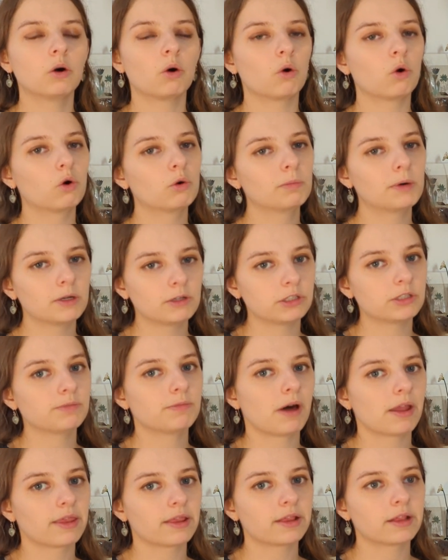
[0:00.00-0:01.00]
almost
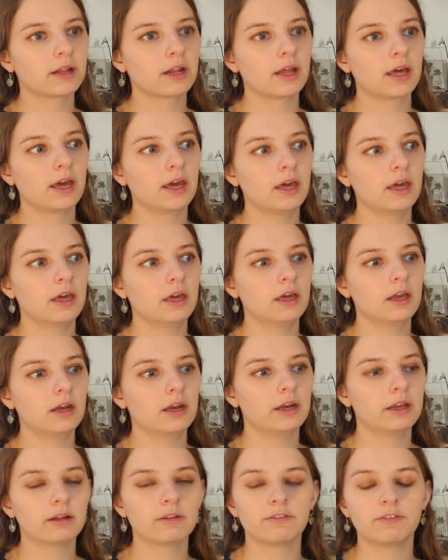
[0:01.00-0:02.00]
monthly
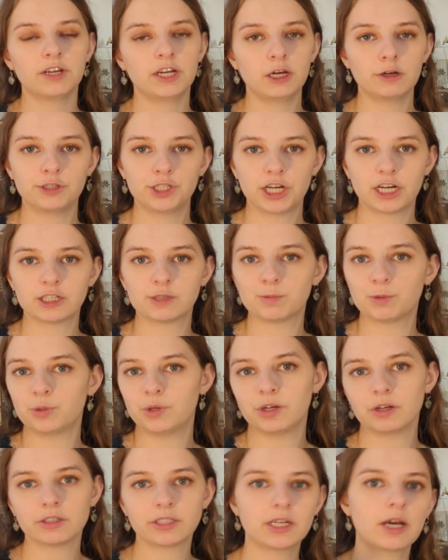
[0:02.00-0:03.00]
little video chats
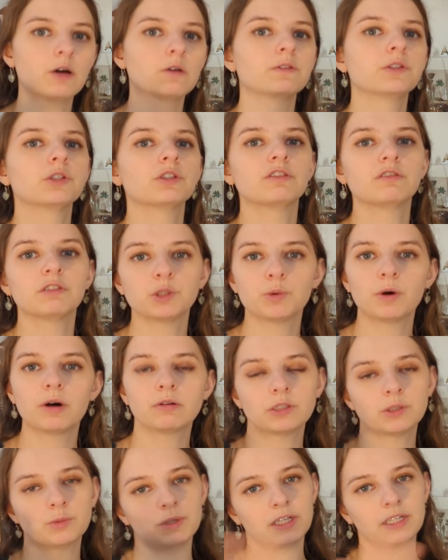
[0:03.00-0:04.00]
between ourselves on there as well,
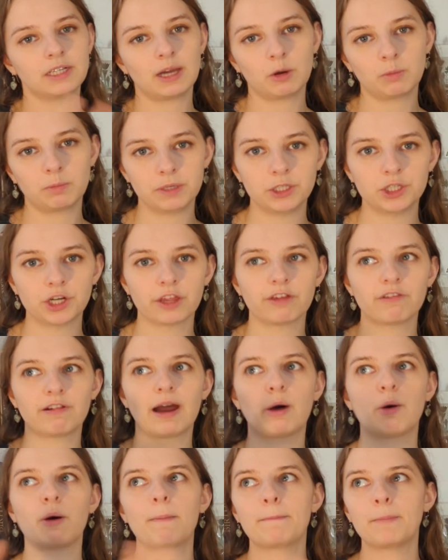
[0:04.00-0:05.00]
so we could help each other
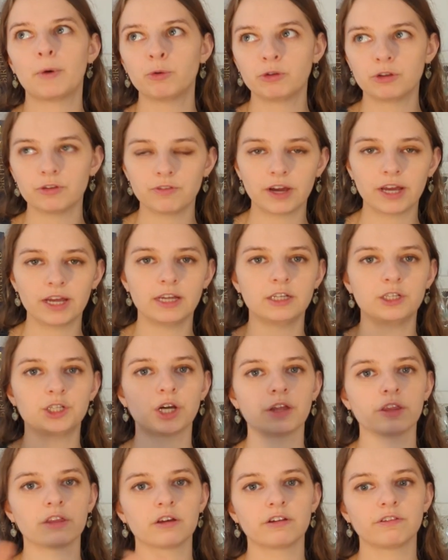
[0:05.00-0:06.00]
out and motivate each
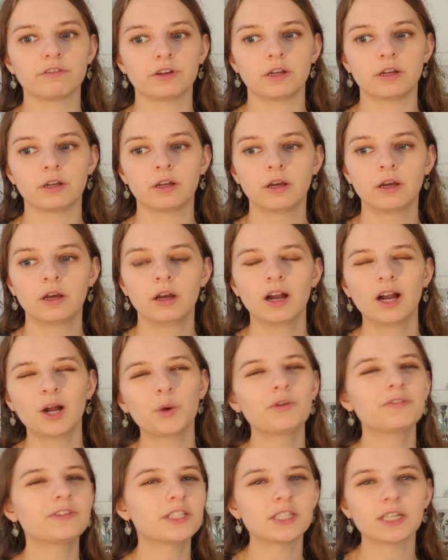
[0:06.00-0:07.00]
other and go
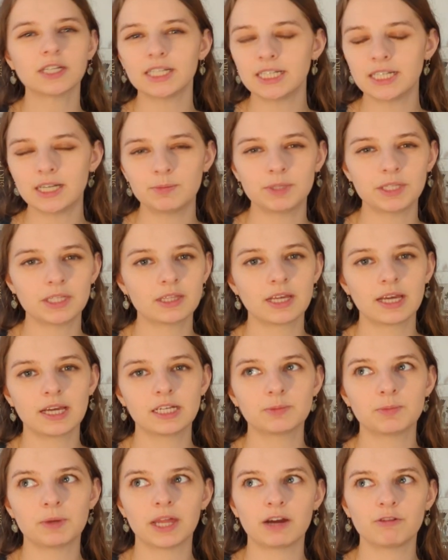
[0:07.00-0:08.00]
over study tips and
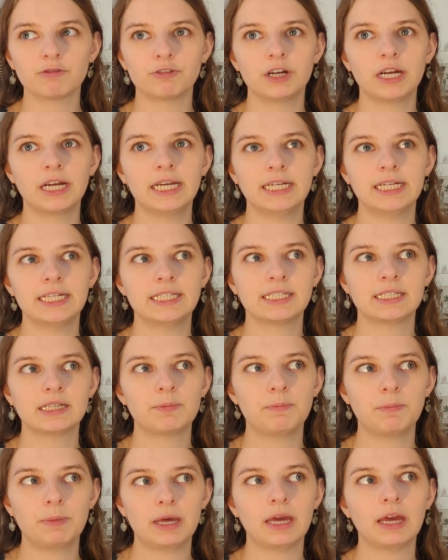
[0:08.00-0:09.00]
things, but that really needs to
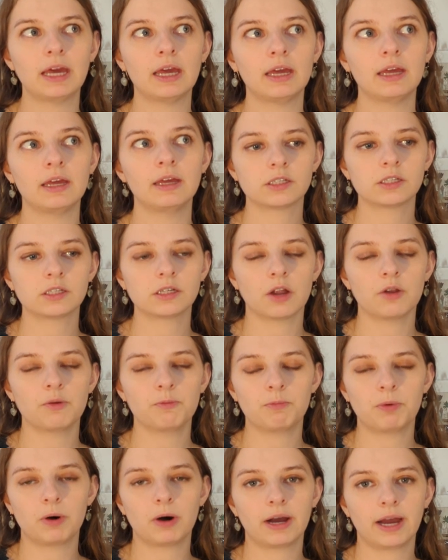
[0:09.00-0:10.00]
be done
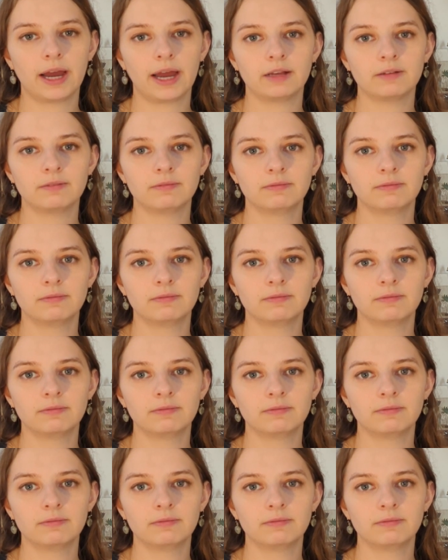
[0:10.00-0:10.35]
by